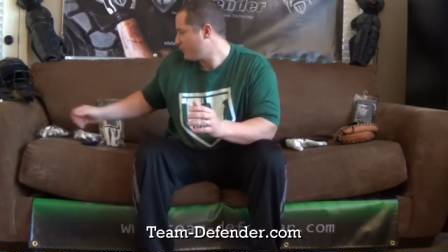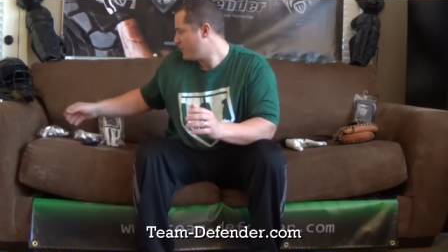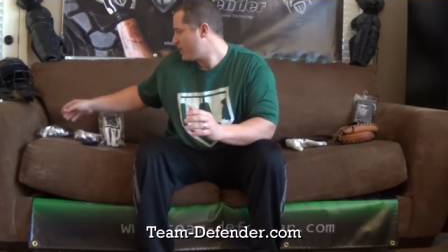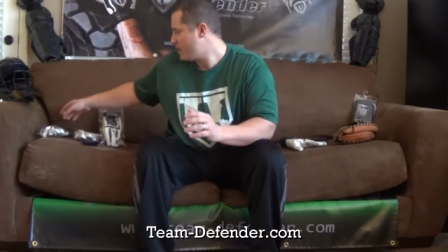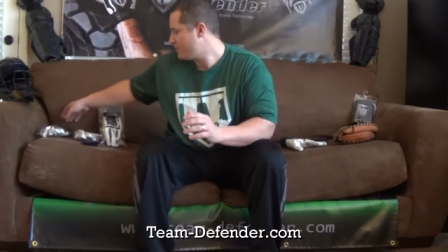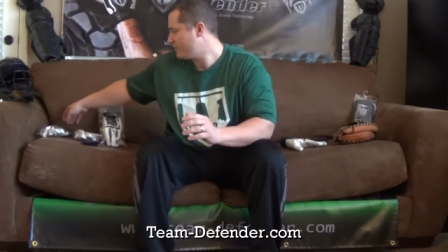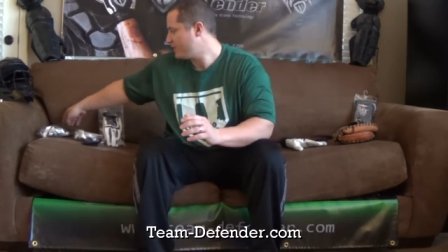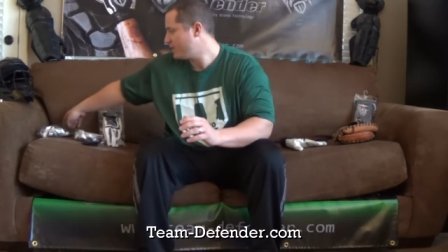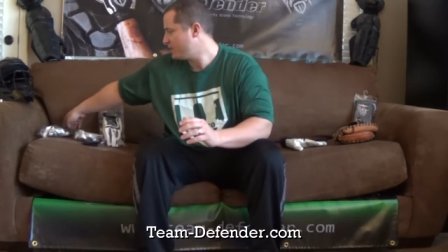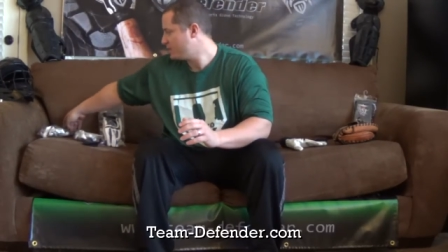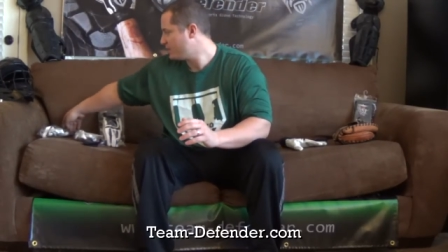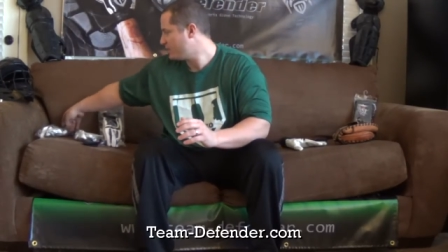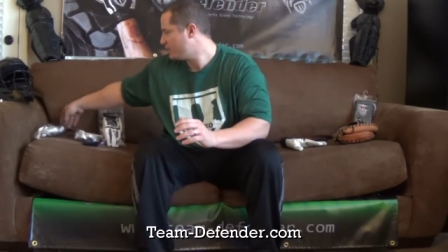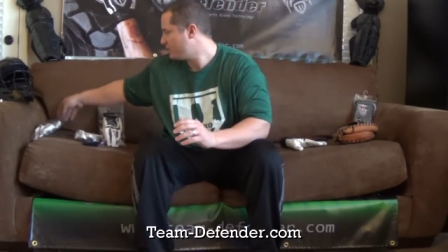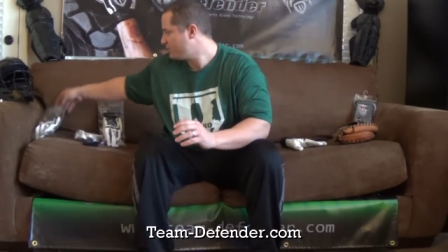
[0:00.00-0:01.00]
We have
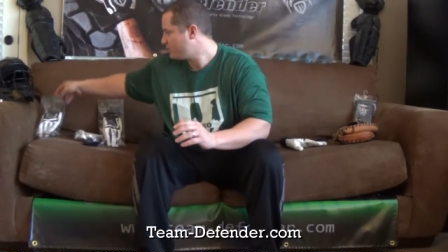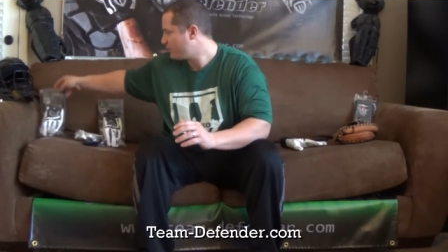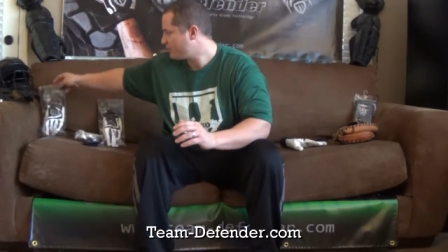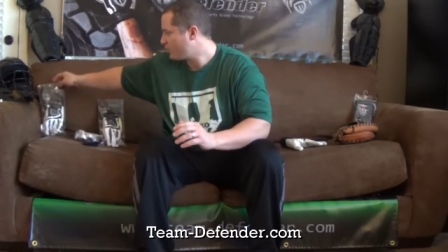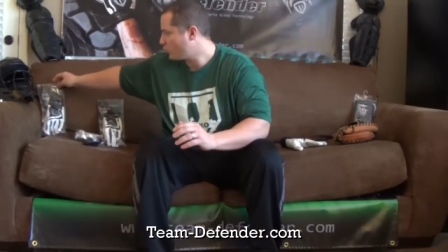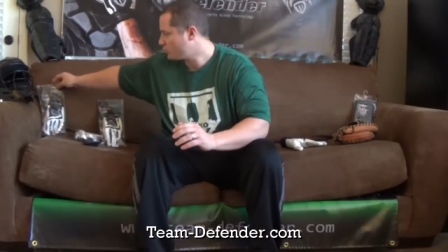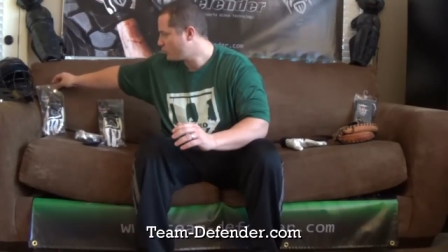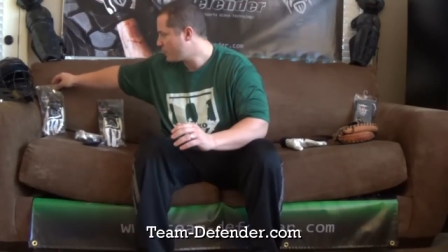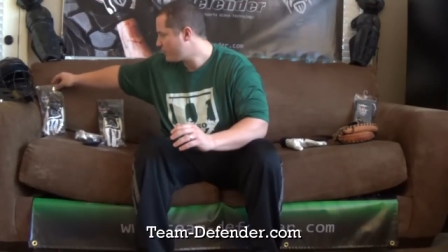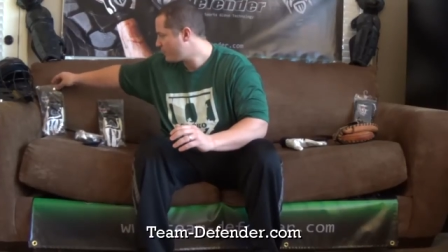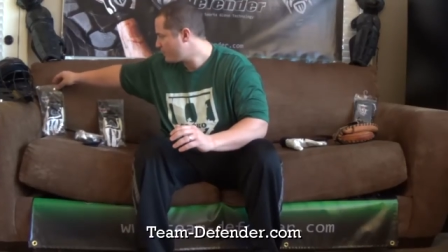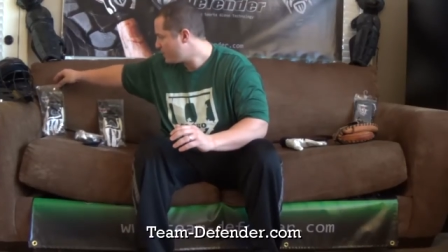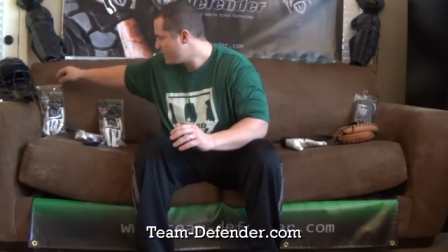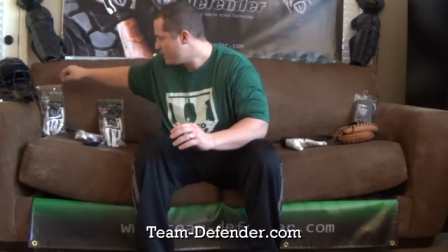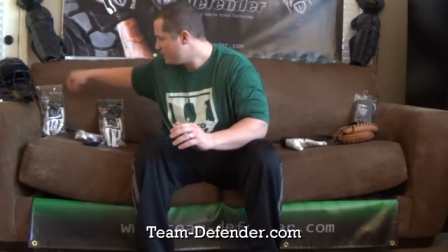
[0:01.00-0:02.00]
of course we
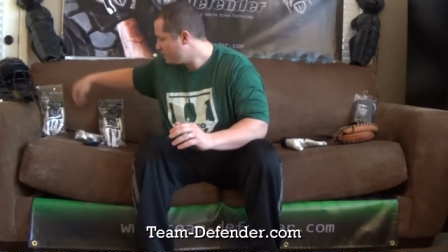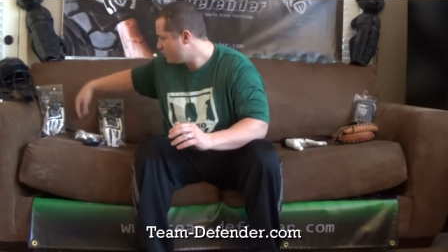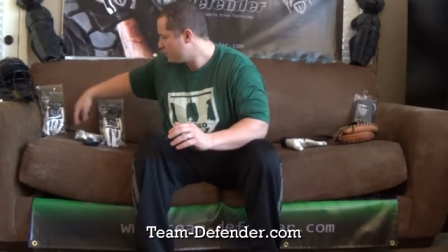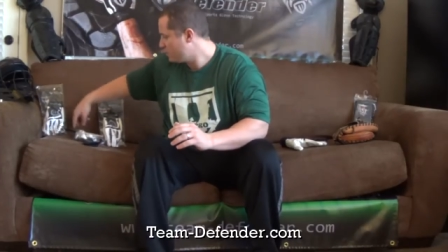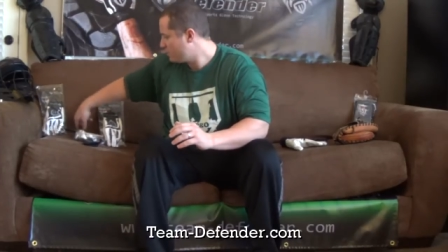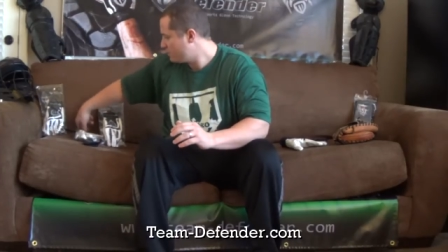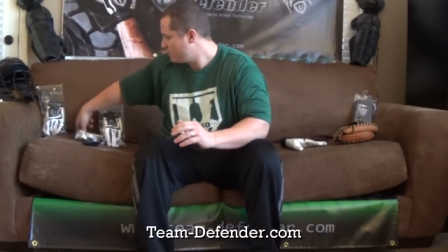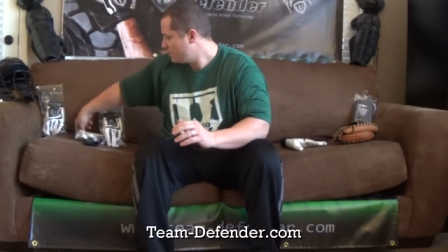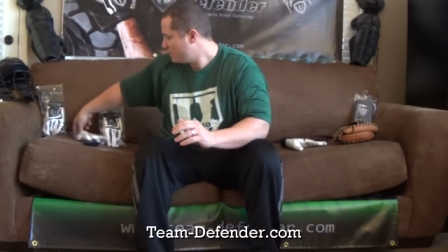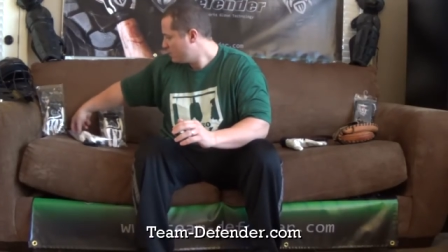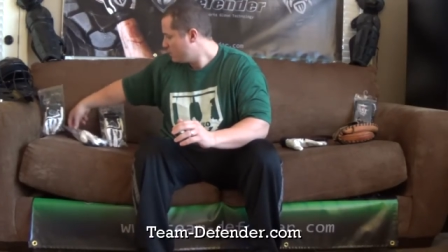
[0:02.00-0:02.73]
have a medium,